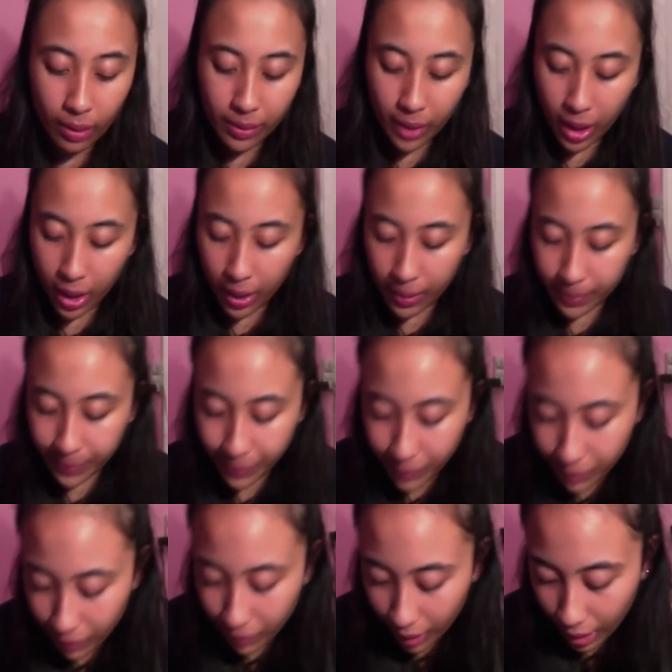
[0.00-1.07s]
Um,
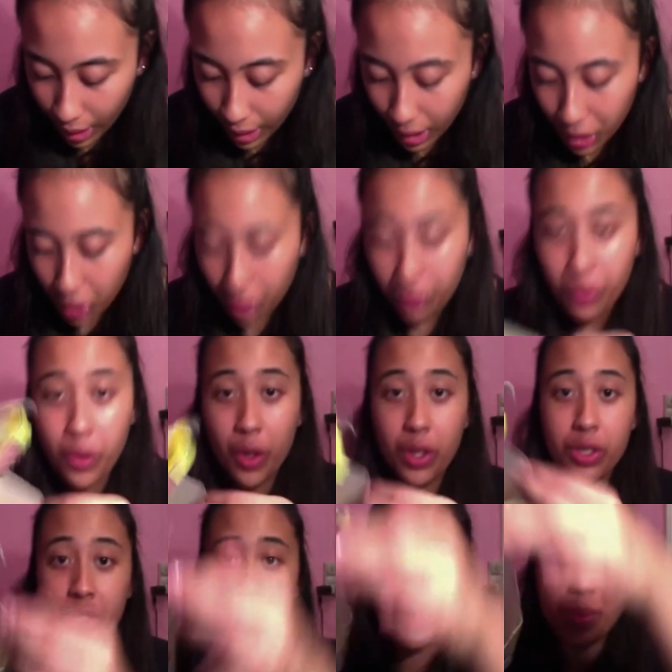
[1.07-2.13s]
and then, of
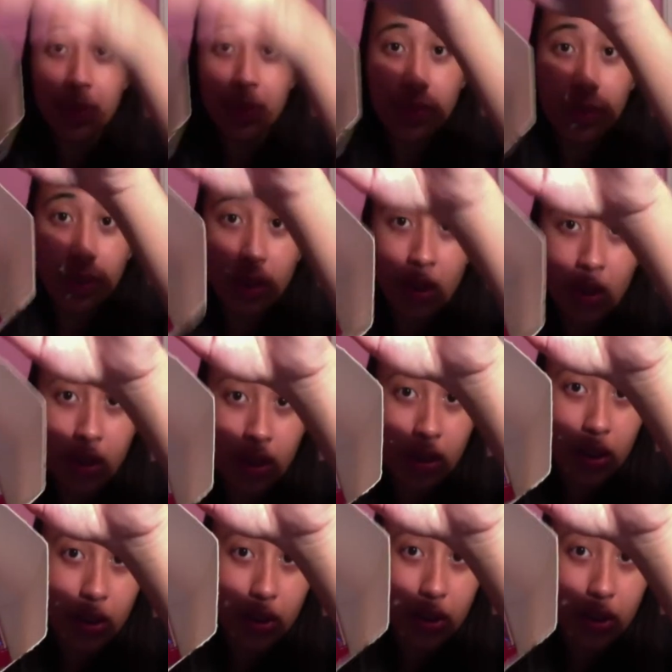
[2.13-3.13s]
course, there's